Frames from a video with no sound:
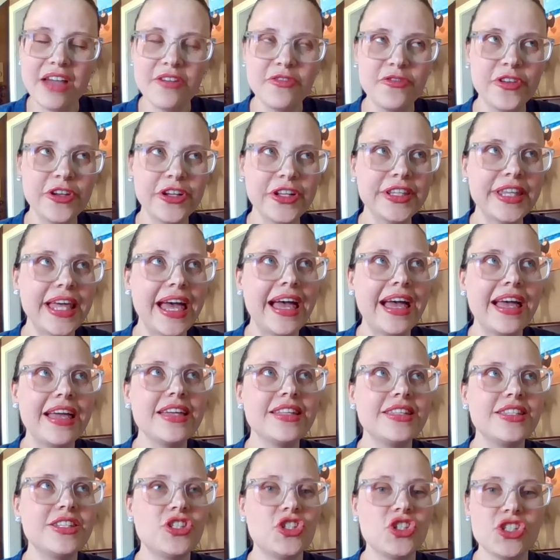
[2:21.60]
I feel that
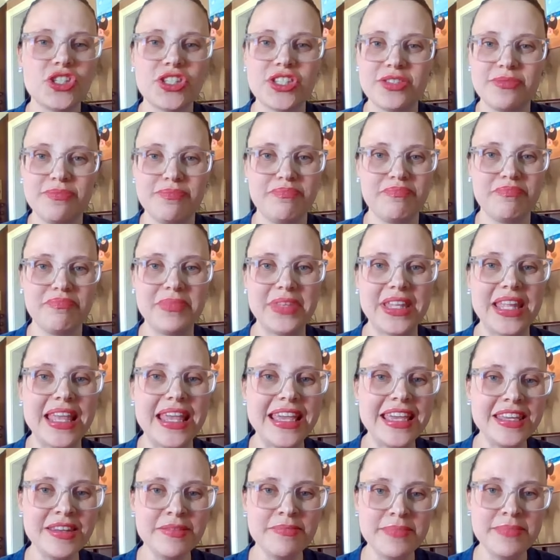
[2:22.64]
it's just
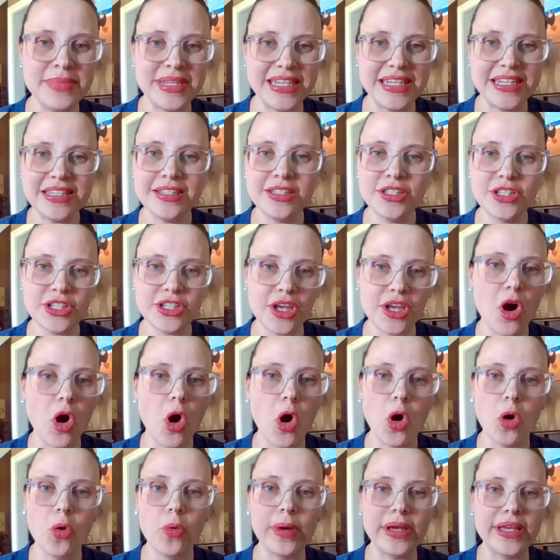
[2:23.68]
in me to
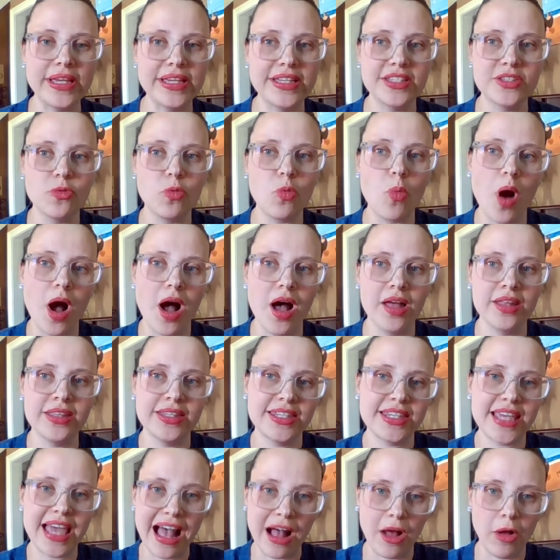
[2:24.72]
always want
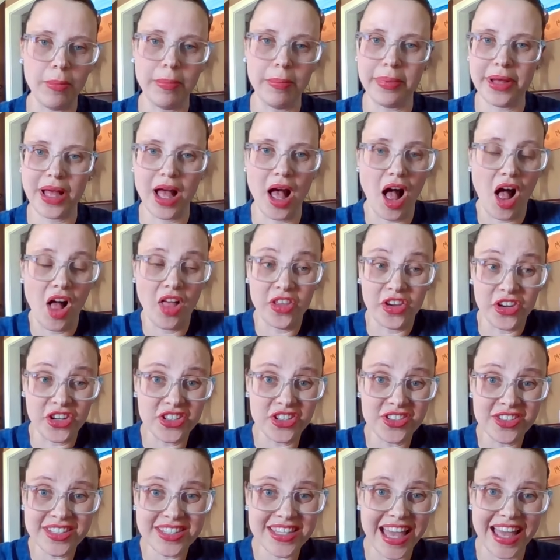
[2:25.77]
to help
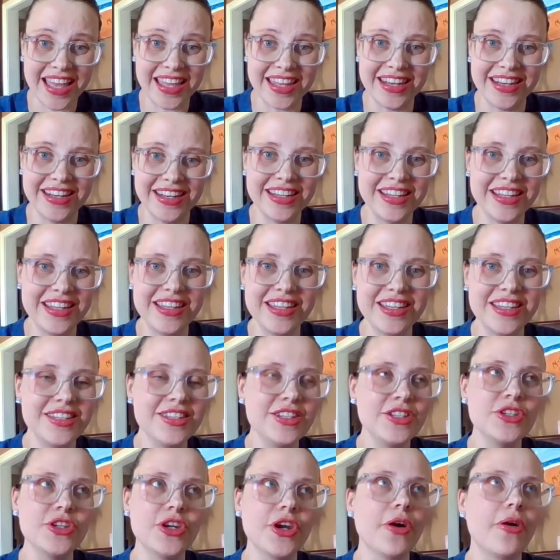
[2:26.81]
others. And,
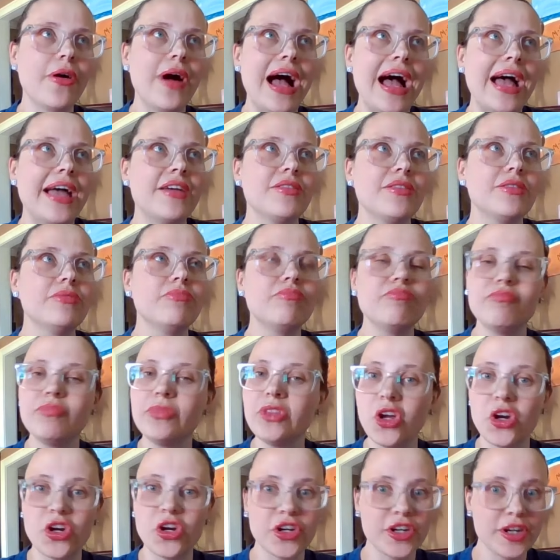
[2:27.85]
you know, I
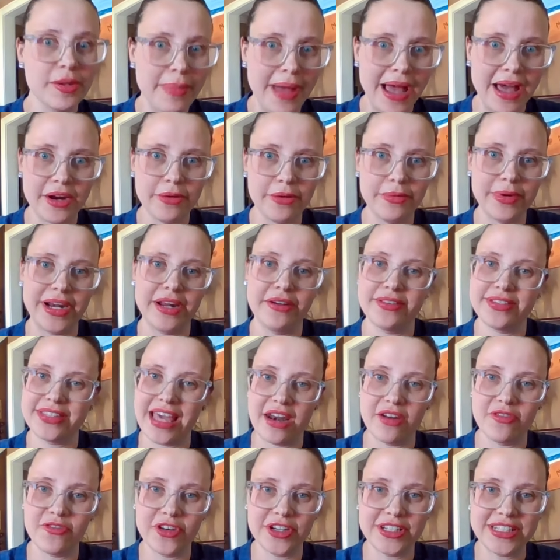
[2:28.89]
learned about it when I was
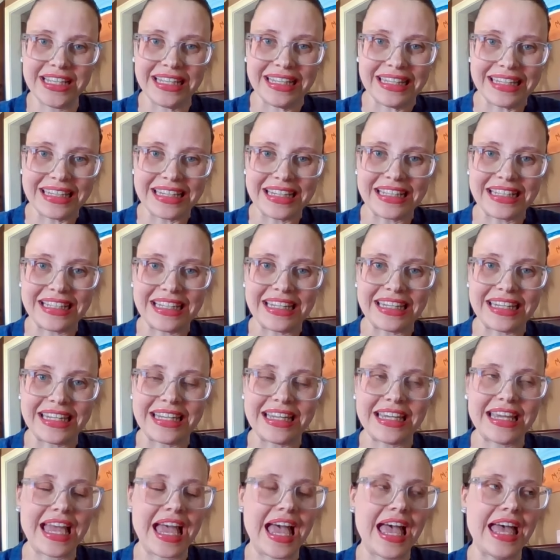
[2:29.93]
at a fertility
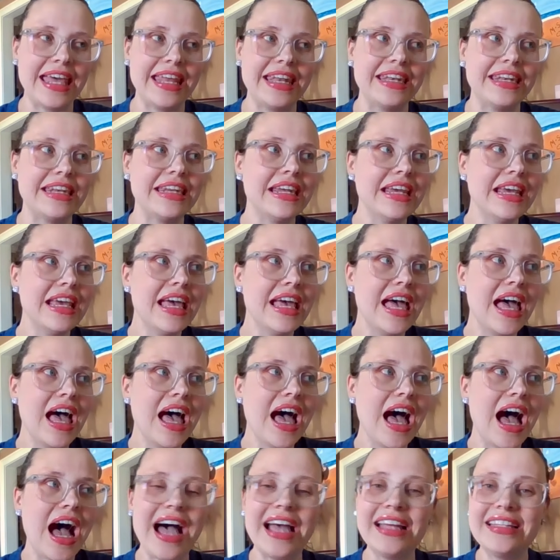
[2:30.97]
clinic, and
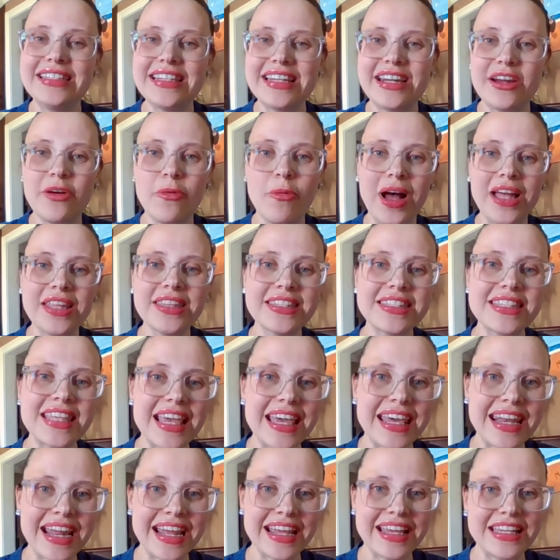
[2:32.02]
I did it once,
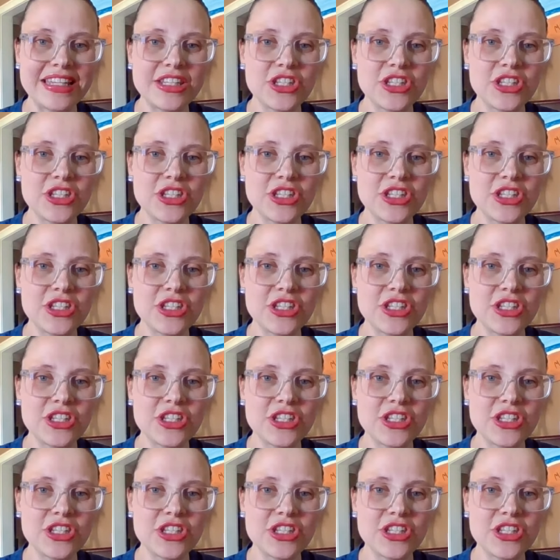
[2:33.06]
and I